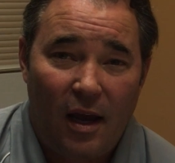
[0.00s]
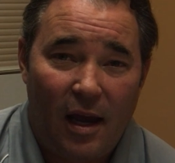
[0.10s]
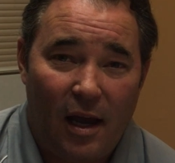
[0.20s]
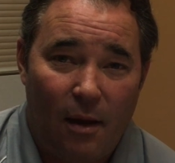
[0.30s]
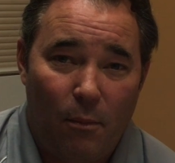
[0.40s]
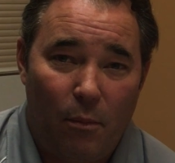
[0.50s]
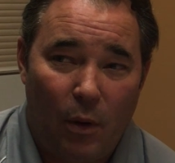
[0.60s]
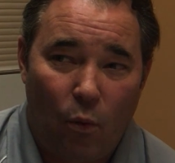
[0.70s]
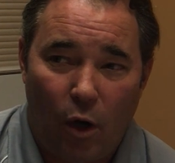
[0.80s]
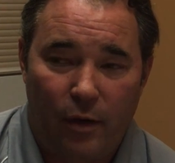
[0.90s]

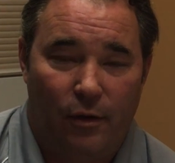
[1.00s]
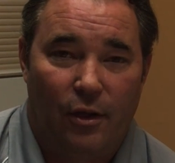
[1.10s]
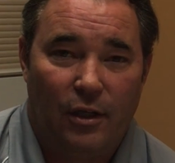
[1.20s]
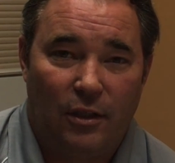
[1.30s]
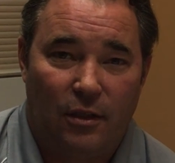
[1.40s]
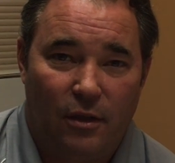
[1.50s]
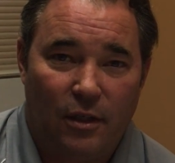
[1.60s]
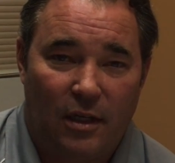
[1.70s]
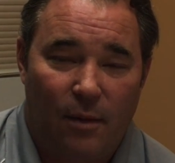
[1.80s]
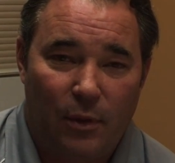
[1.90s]
but what
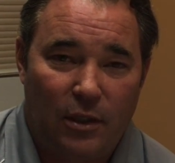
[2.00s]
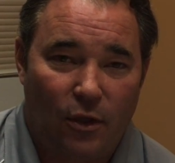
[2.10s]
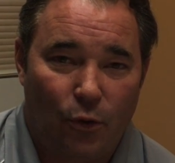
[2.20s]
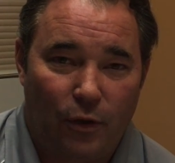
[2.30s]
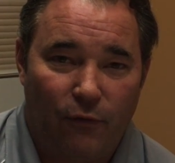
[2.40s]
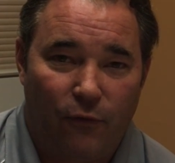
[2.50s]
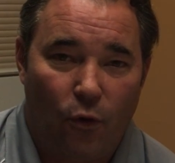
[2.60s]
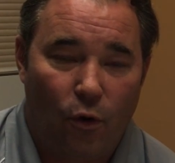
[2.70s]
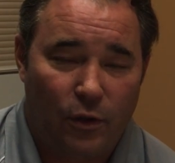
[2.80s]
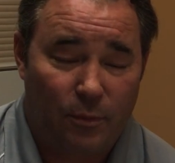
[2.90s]
these companies are looking
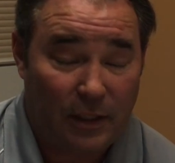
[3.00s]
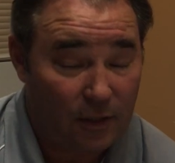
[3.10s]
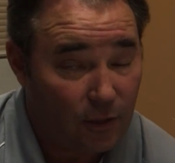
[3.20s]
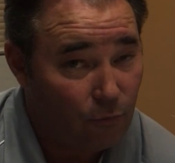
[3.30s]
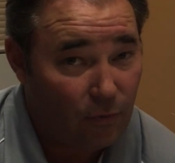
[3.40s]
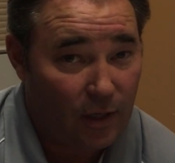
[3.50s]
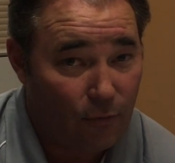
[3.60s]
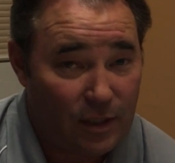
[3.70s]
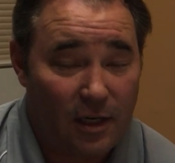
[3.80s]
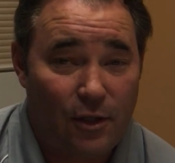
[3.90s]
for, especially in the
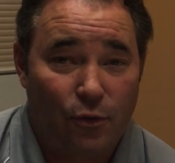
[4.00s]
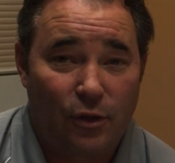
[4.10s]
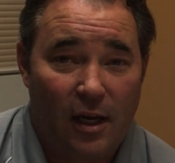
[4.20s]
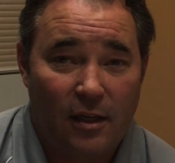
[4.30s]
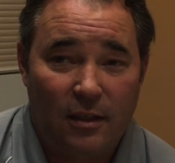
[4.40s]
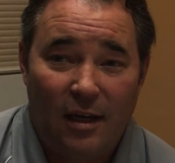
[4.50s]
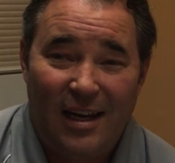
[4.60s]
residential towns,